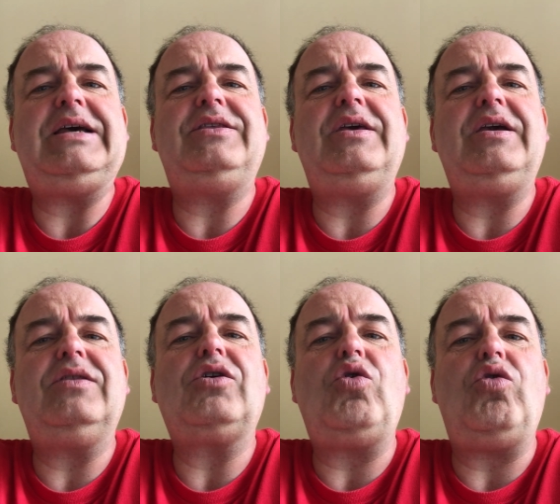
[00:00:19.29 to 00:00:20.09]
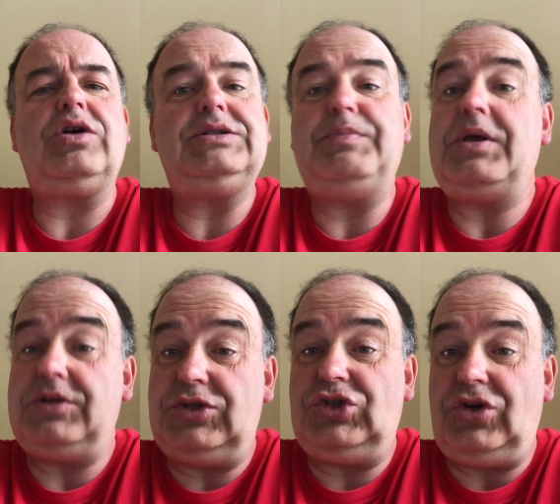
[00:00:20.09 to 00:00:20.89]
I think, in the course,
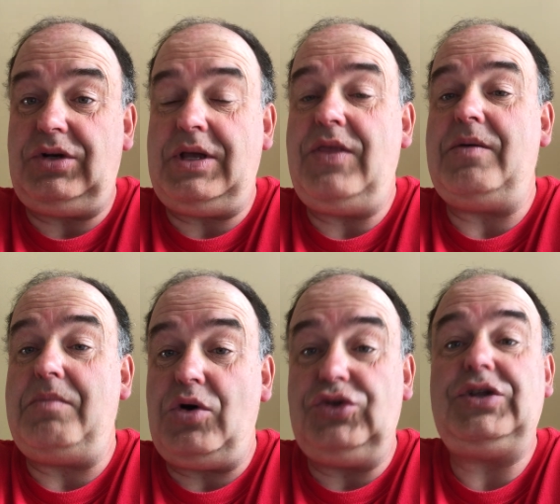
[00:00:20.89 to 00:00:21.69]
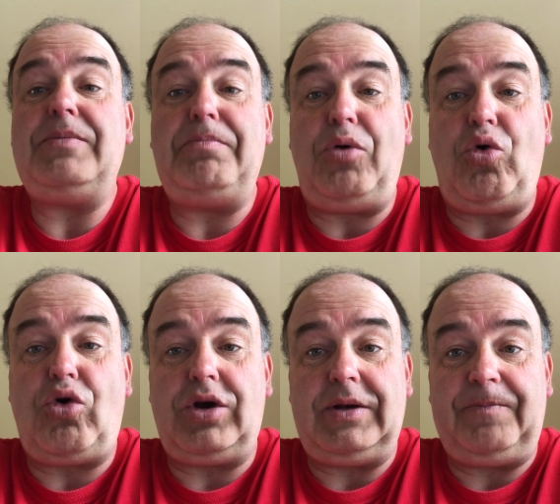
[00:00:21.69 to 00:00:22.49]
but certainly the most
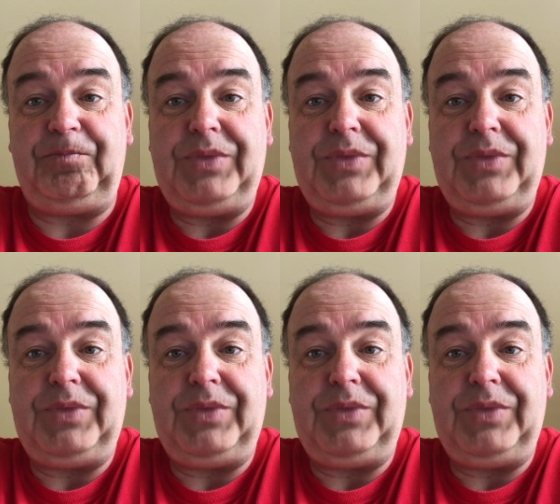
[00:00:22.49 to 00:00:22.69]
important.